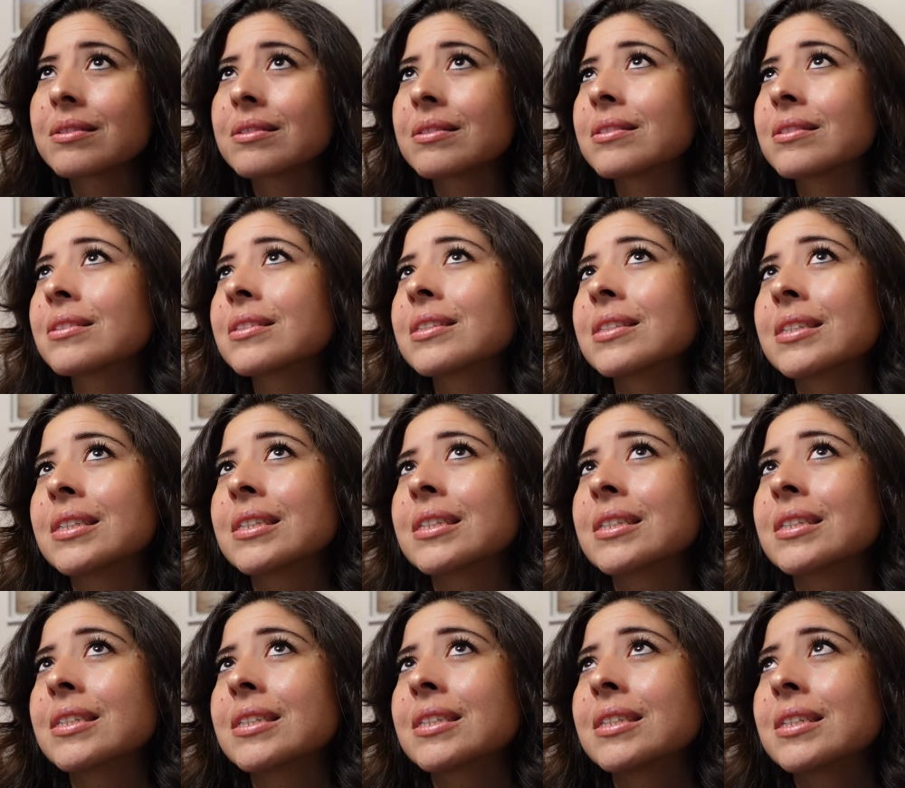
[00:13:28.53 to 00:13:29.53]

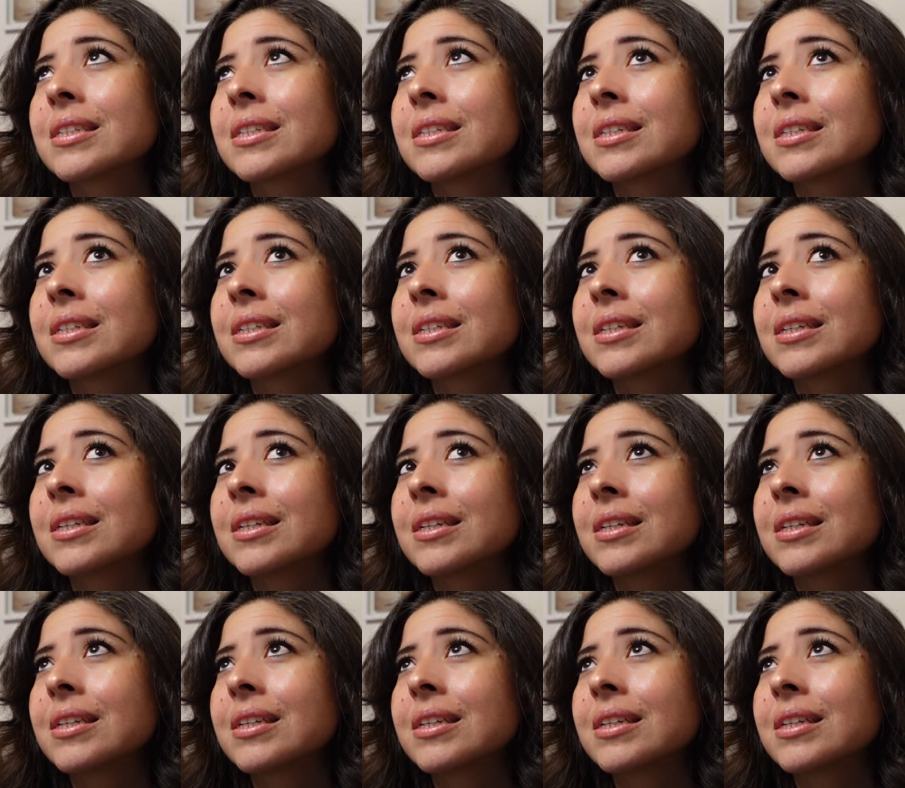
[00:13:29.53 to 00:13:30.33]
Nobody speaks.